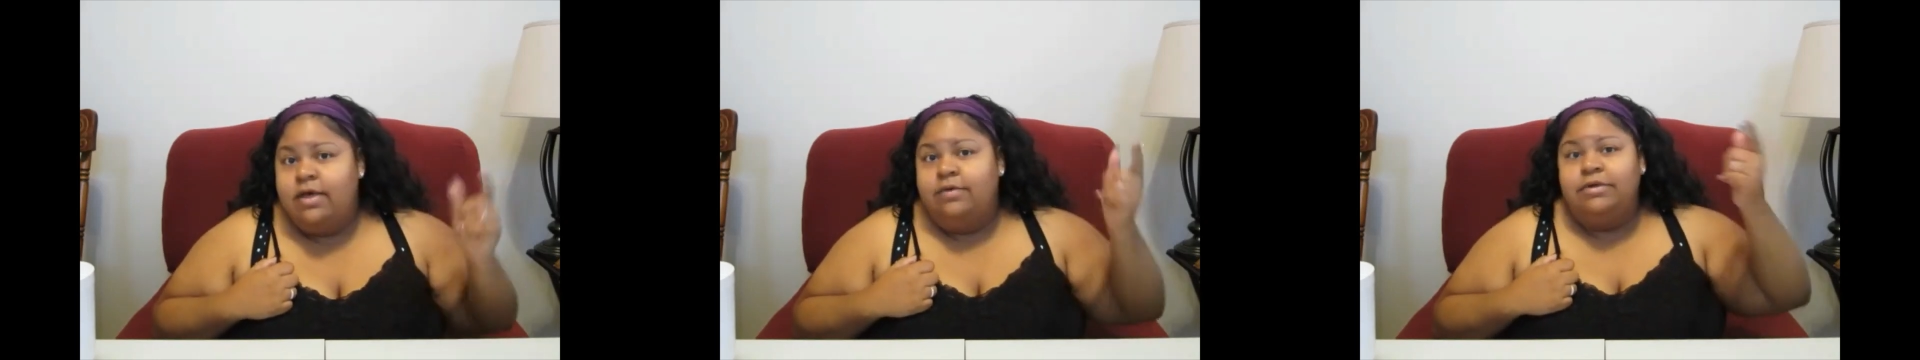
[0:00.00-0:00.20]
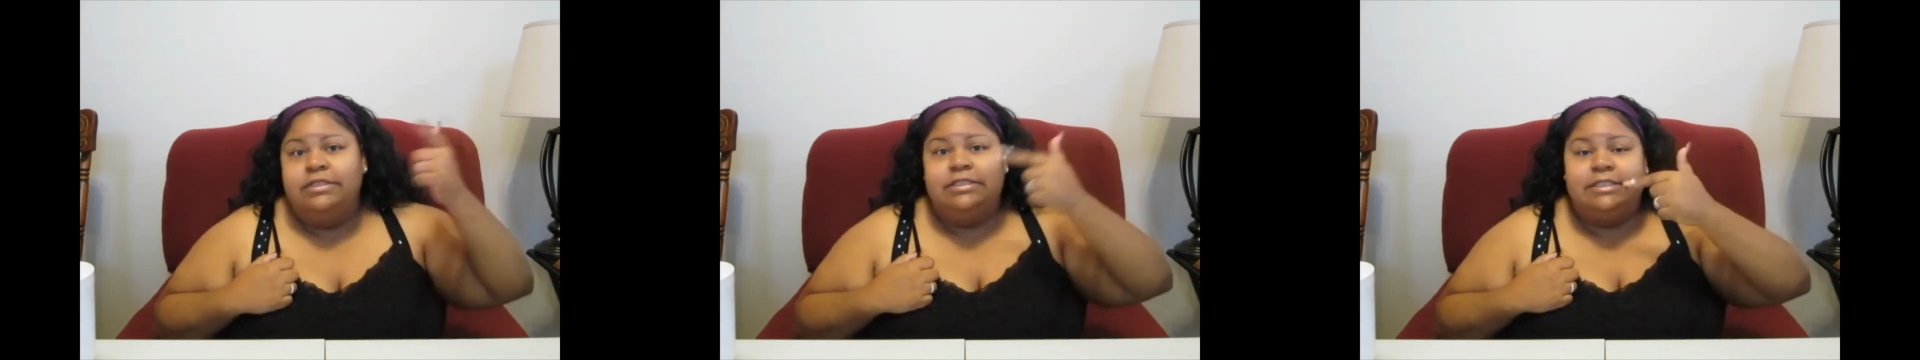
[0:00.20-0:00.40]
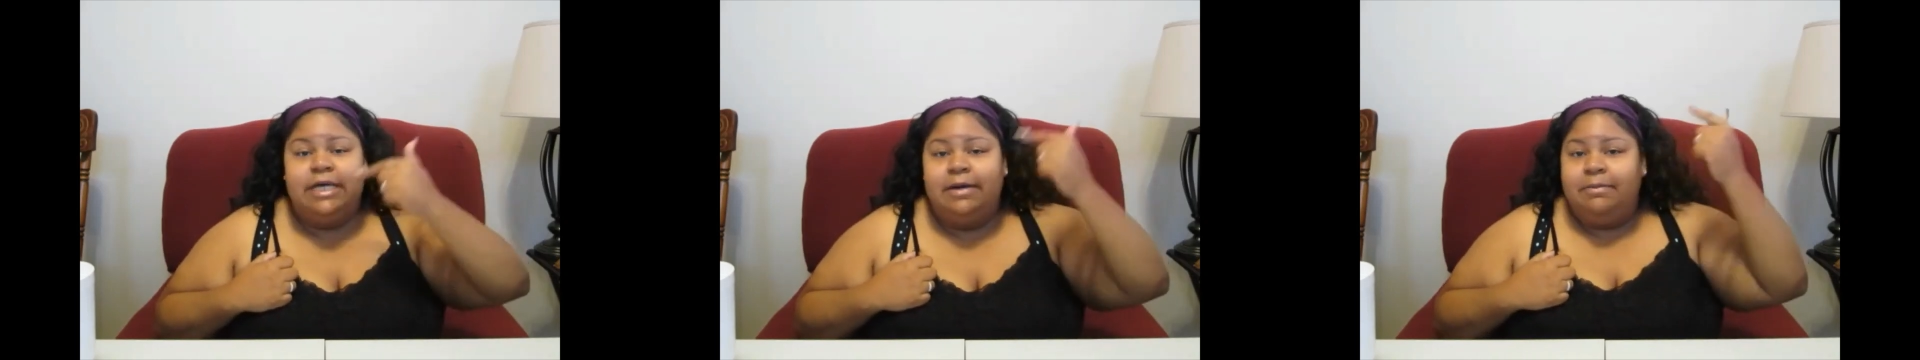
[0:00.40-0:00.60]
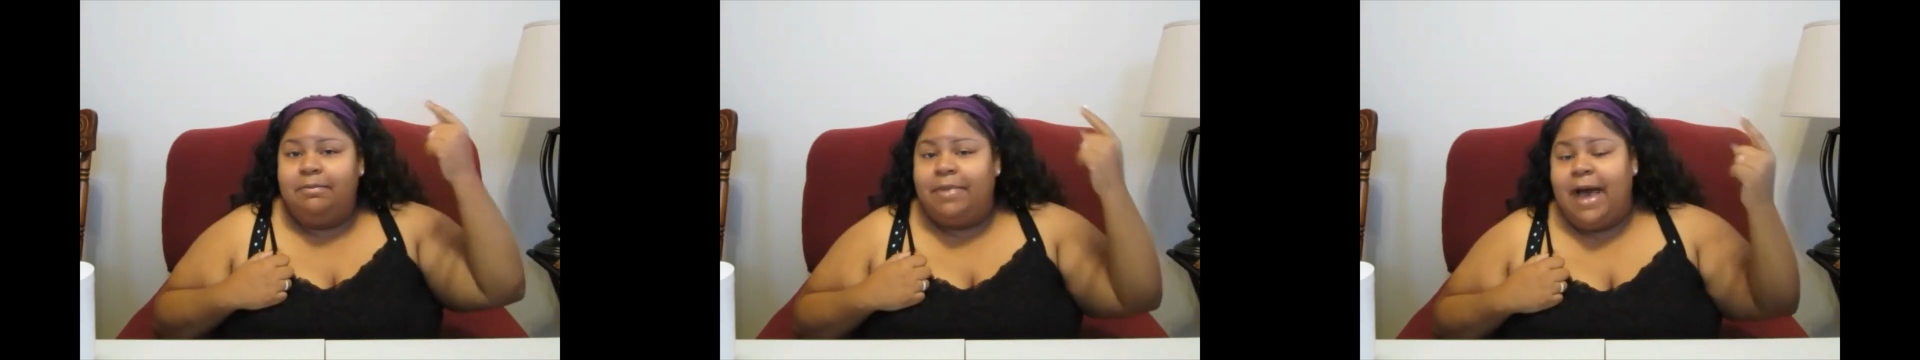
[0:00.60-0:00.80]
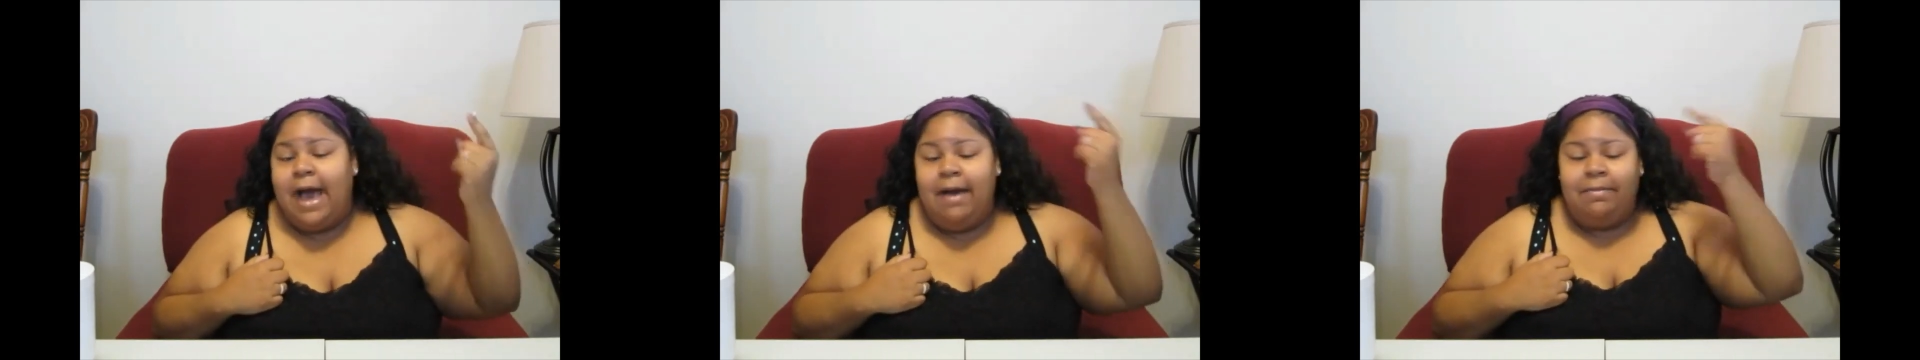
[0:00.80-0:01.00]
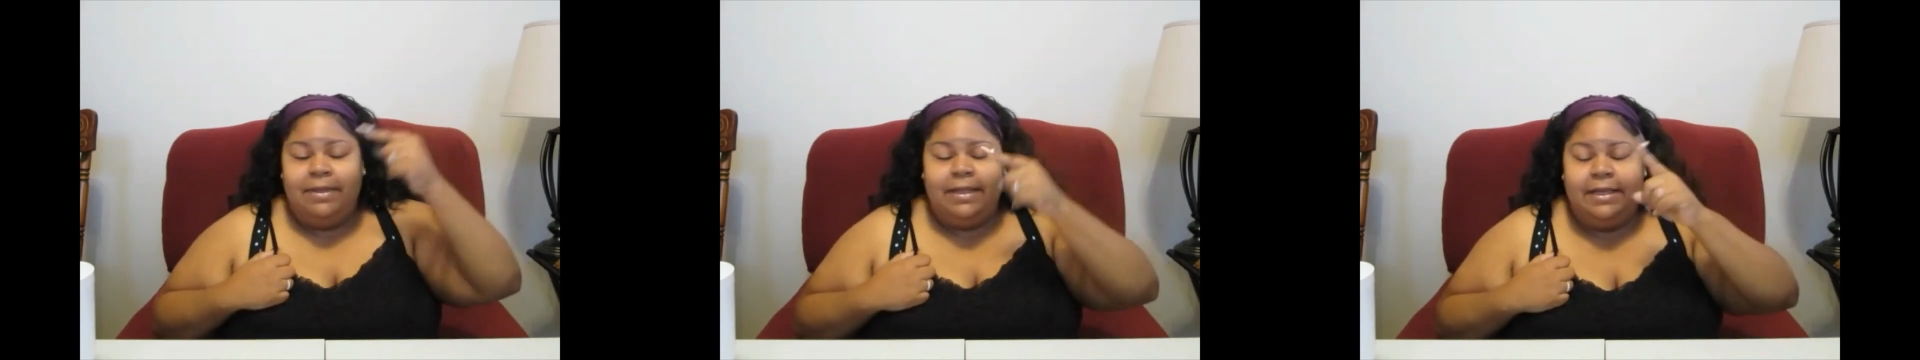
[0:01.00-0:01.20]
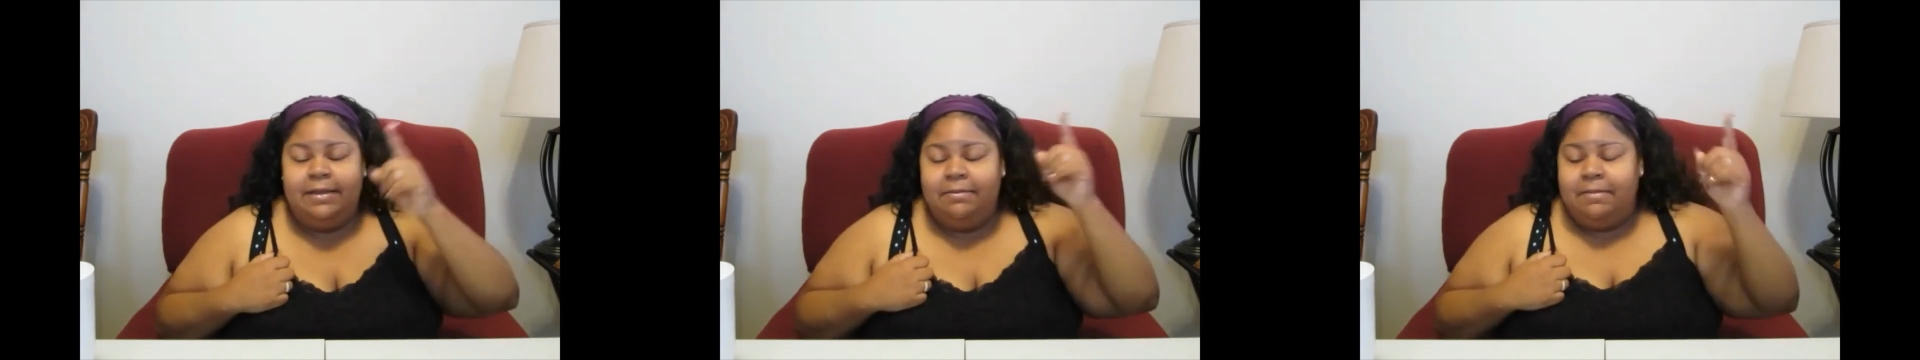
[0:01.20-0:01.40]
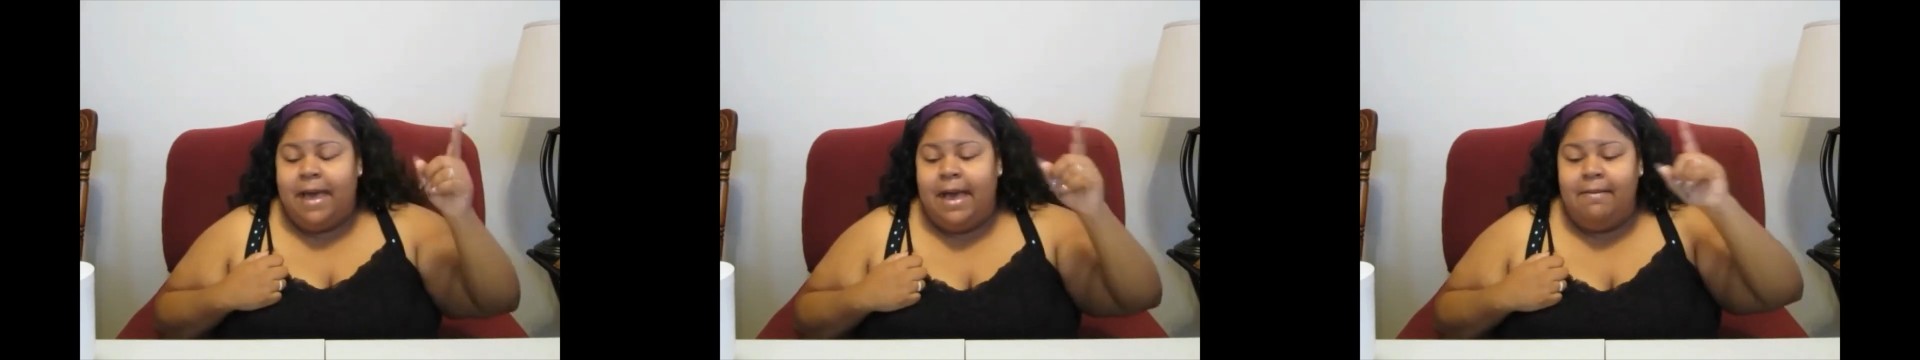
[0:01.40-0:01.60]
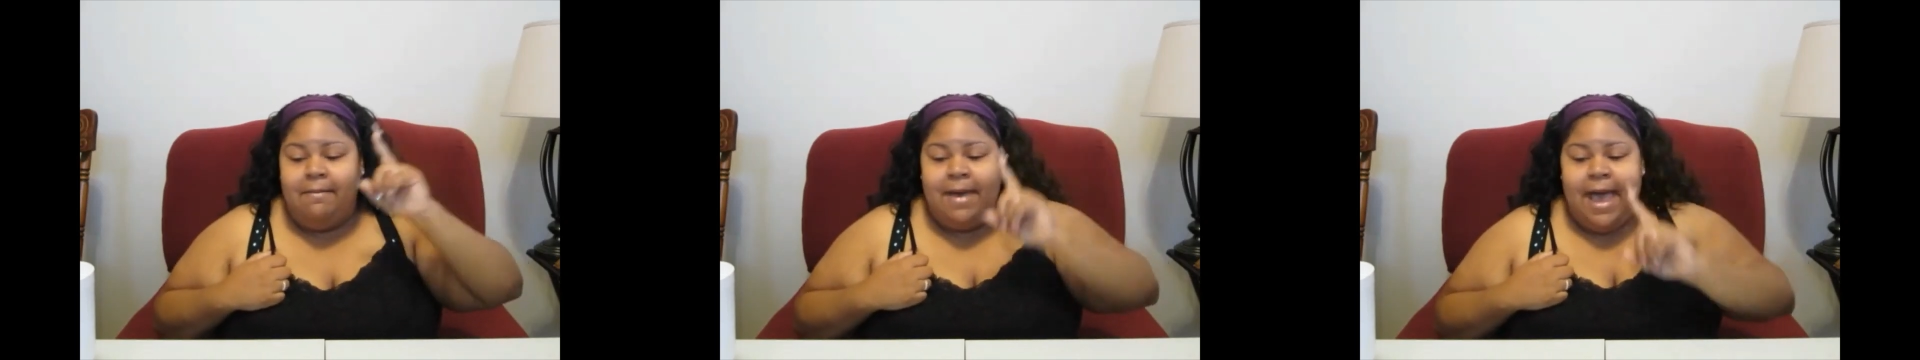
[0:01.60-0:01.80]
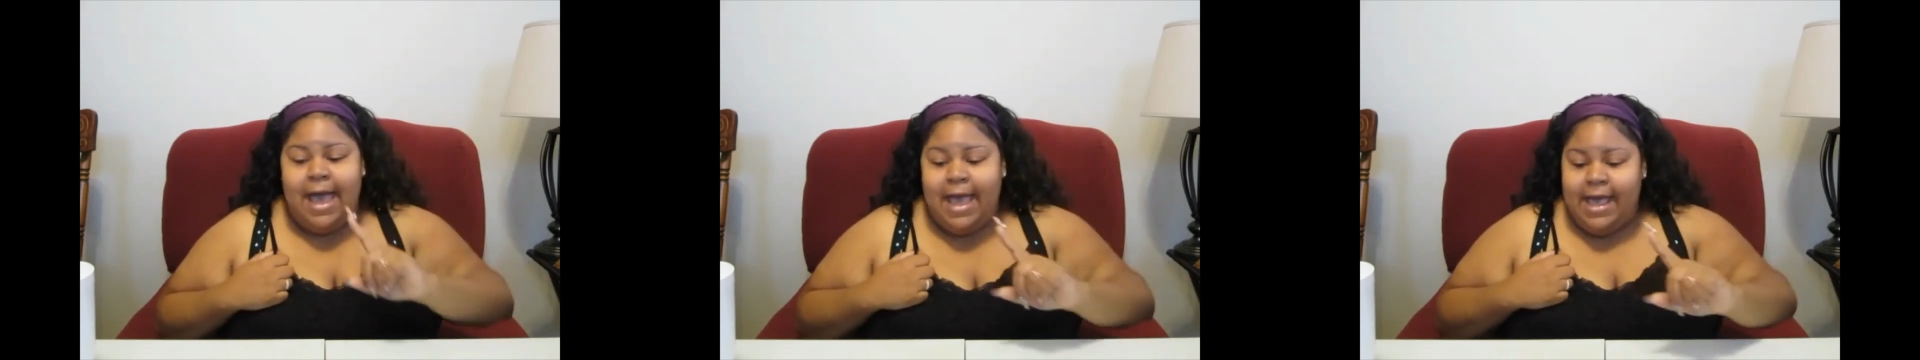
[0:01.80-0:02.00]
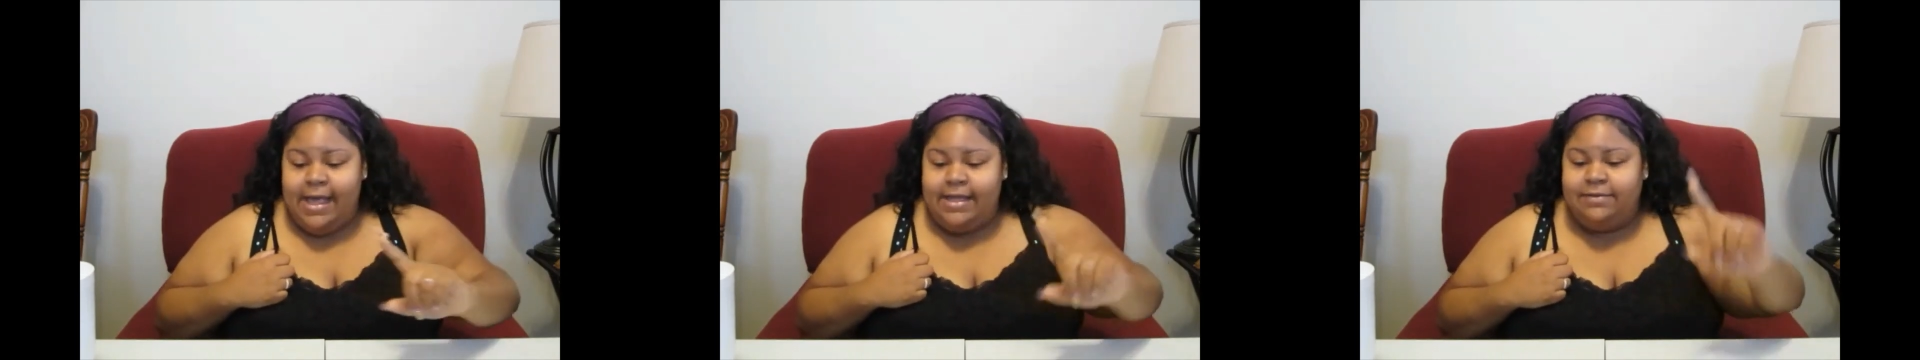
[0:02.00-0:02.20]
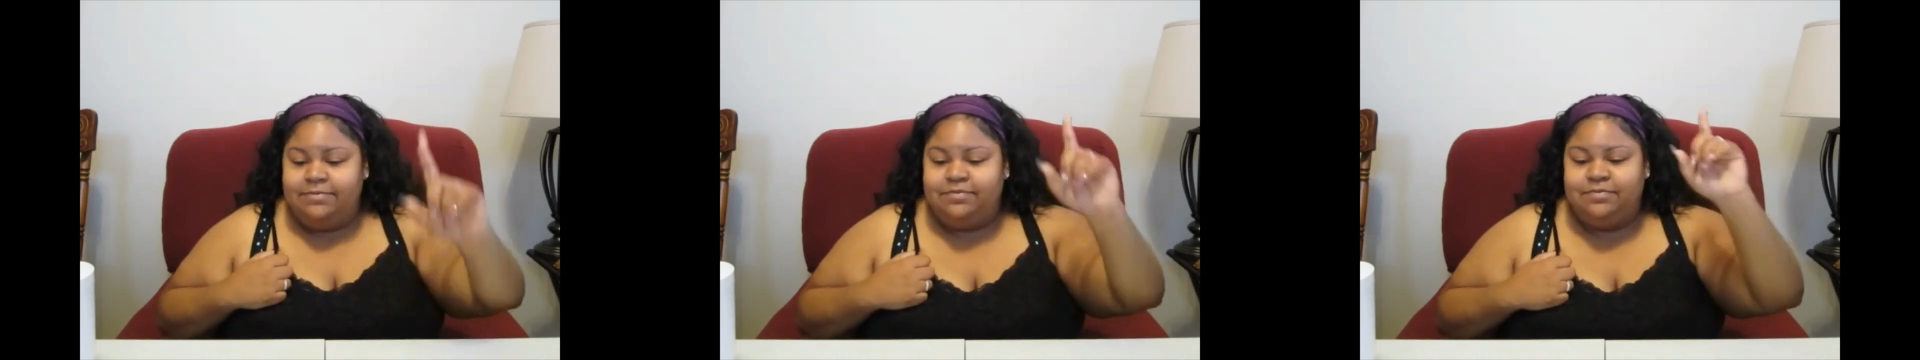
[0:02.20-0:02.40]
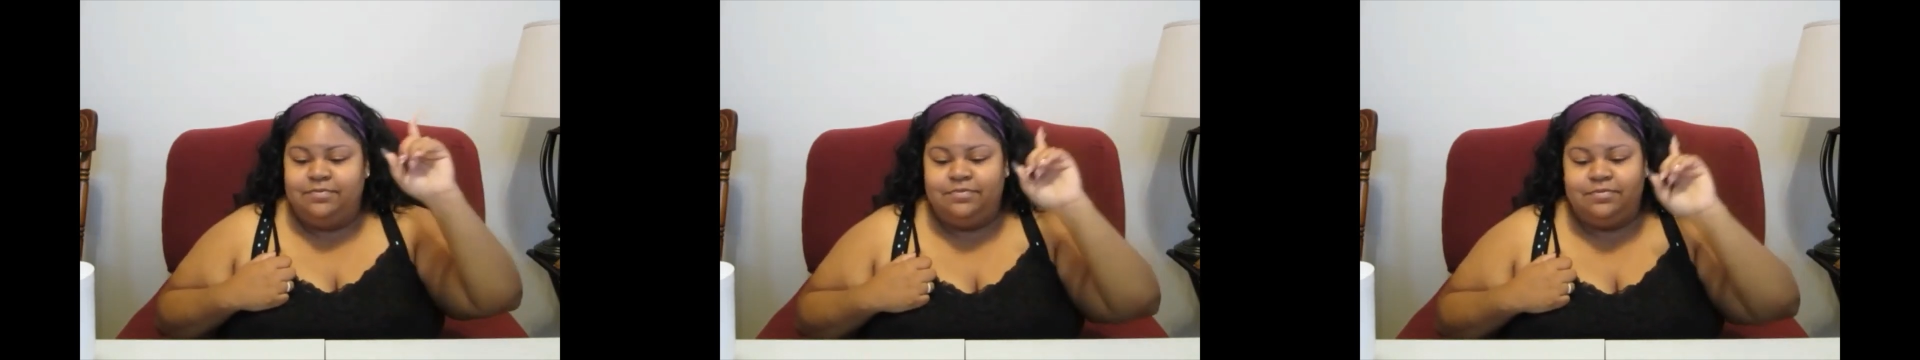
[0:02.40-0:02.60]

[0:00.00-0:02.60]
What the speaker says: When something pop in my mind